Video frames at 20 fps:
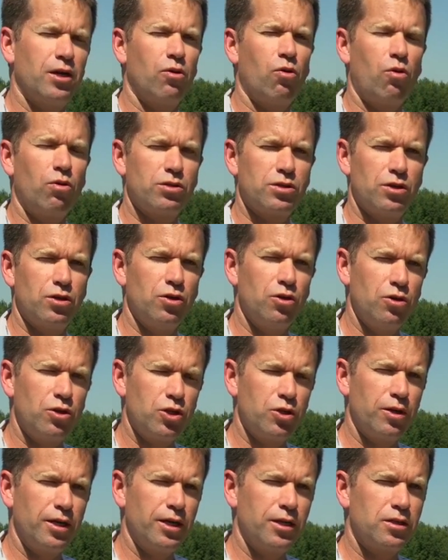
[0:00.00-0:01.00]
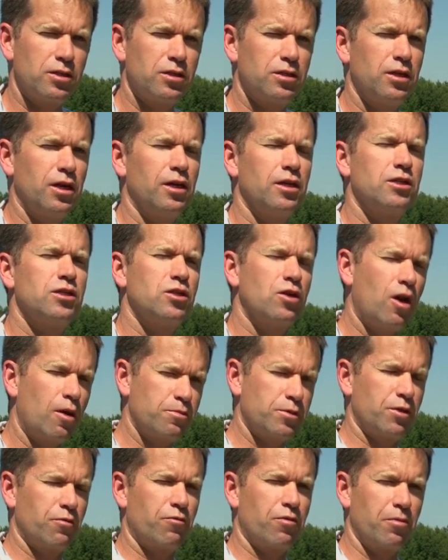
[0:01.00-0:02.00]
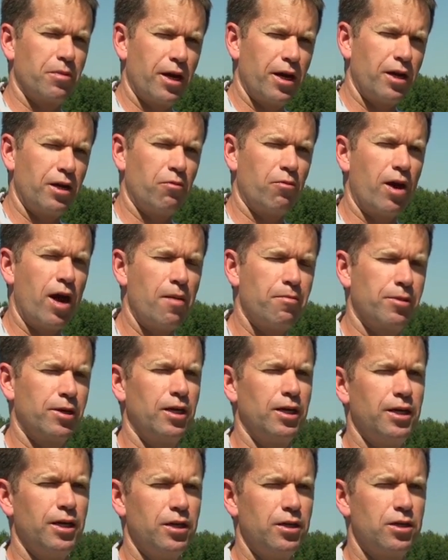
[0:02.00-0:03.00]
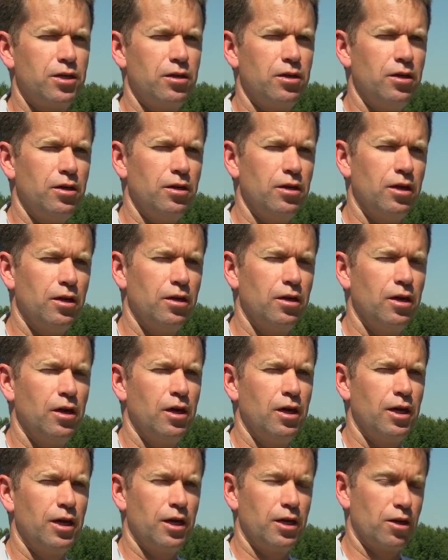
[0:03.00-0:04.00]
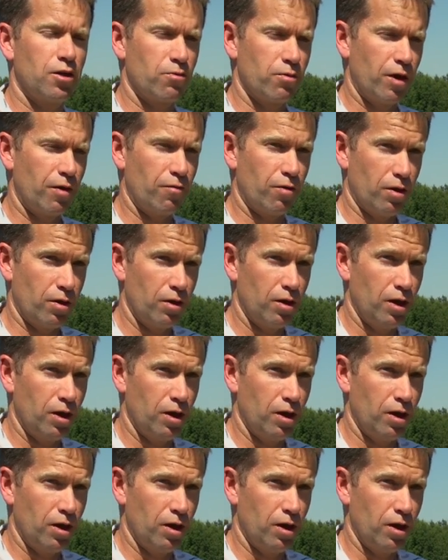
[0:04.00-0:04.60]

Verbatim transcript: it holds the nutrients, and it stops it from getting rapidly into the, uh, into the river.